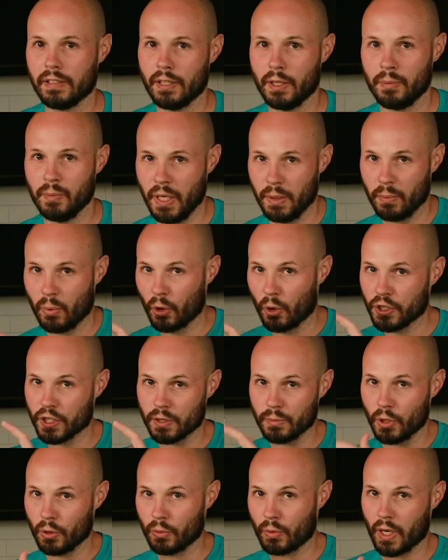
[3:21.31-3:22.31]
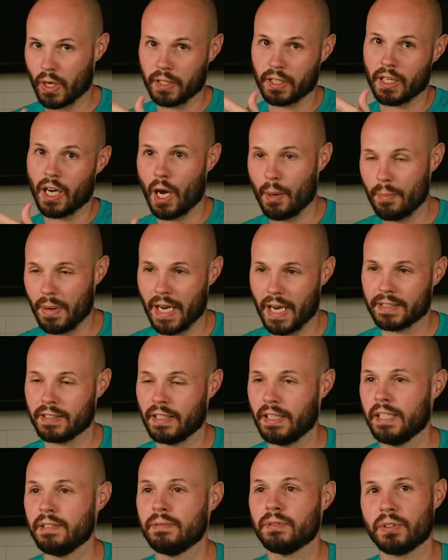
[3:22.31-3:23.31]
In, in portrait mode, we're not compact
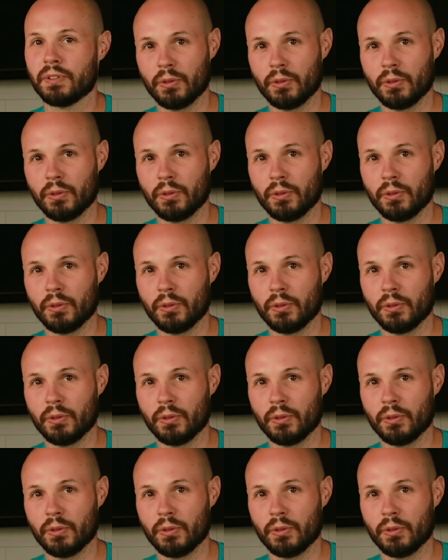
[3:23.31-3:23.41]
height.